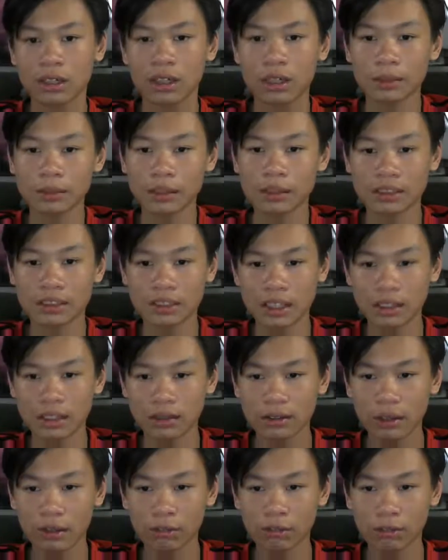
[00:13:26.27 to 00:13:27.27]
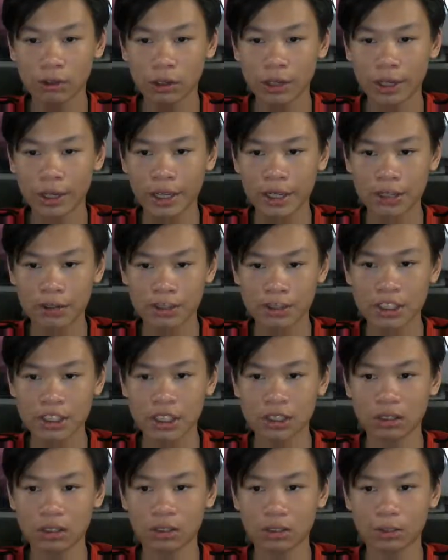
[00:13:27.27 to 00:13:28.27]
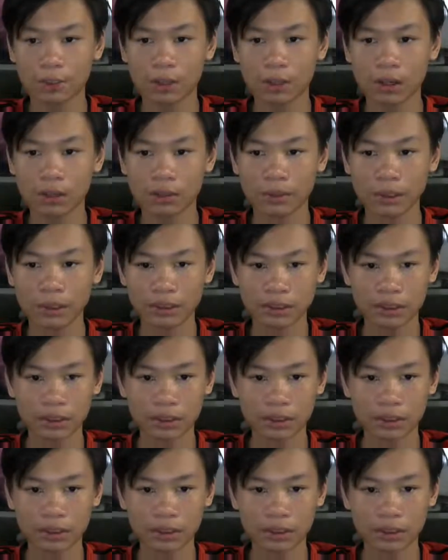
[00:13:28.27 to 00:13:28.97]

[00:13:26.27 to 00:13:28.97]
of the Center for Educational Development